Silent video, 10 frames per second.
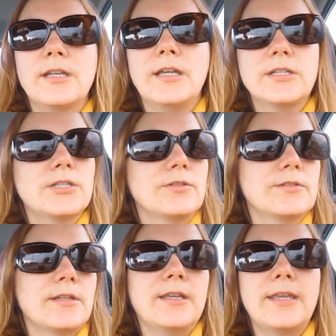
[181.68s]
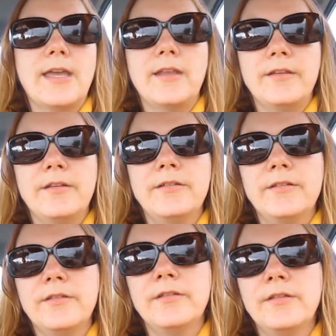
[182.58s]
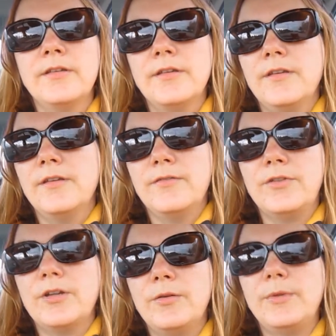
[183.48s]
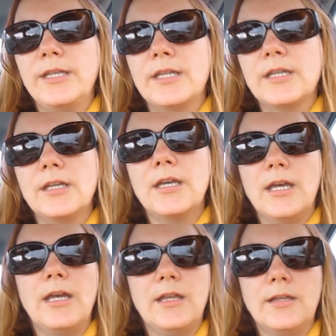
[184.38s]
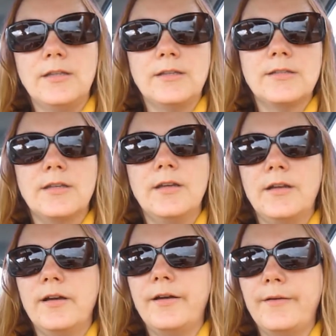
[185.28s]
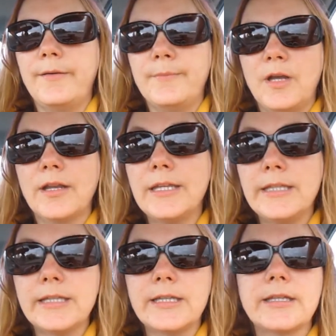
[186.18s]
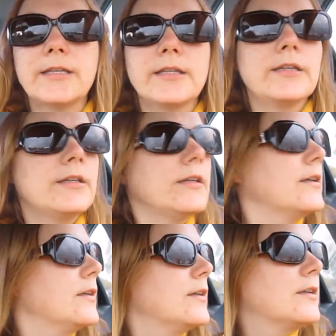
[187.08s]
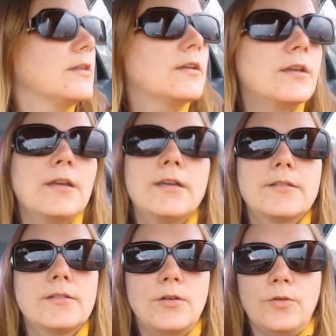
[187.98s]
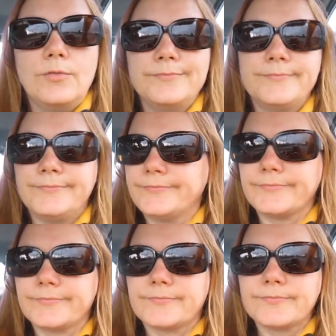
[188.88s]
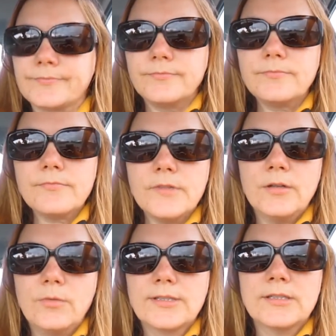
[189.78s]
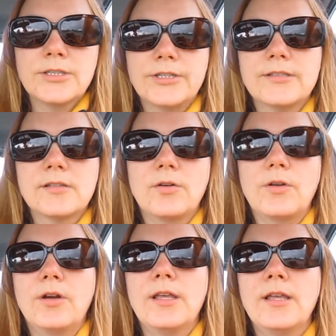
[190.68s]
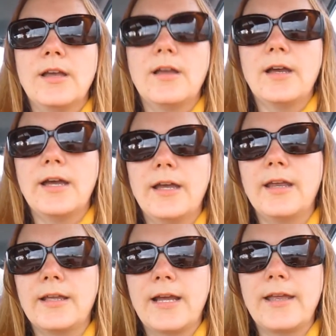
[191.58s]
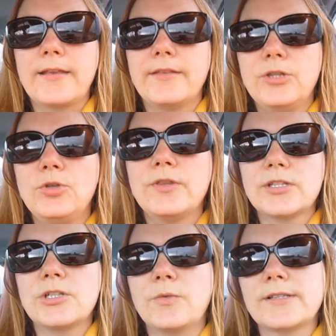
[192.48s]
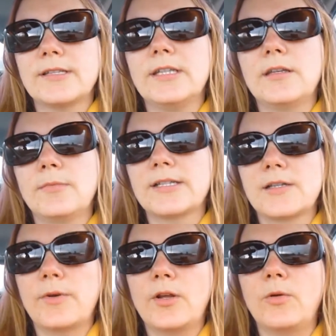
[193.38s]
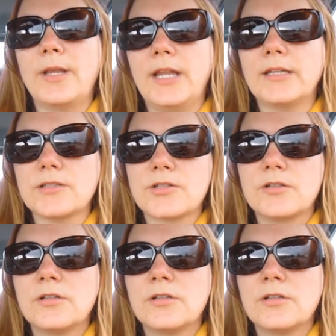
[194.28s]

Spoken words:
night, she was again very weak and not eating. So it wasn't good. So I knew that she wasn't eating because I went home at lunch.